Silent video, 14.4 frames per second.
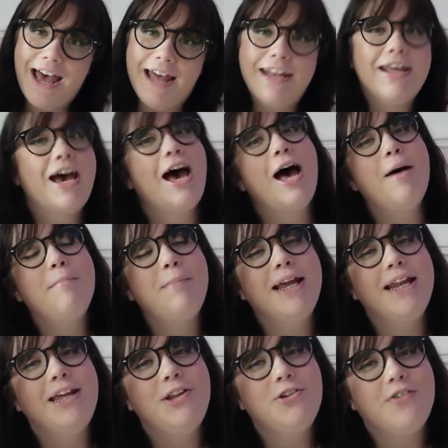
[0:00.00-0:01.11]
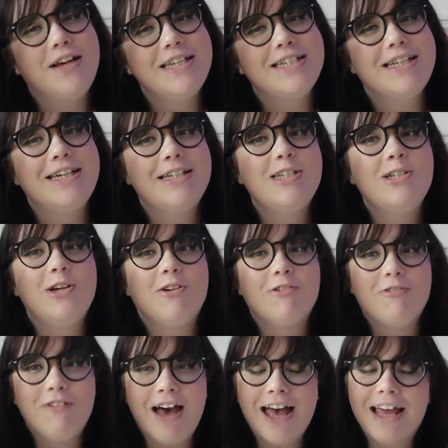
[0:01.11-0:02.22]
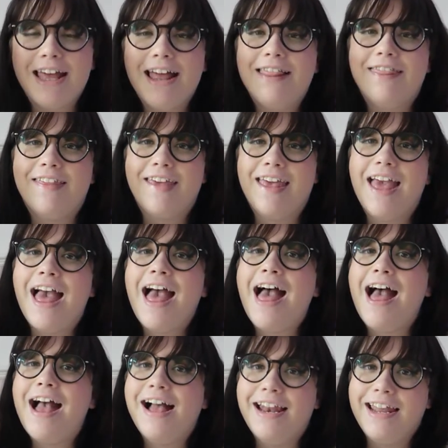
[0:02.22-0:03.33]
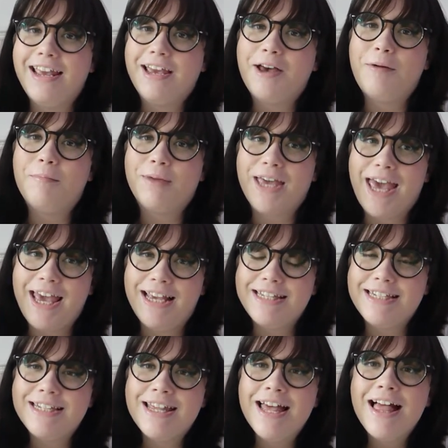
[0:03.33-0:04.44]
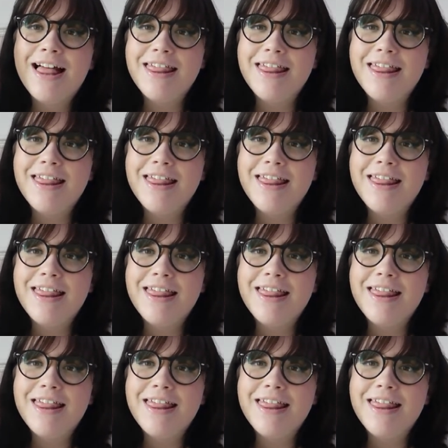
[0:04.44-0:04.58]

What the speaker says: and her main interest is to crack the Ellingham case.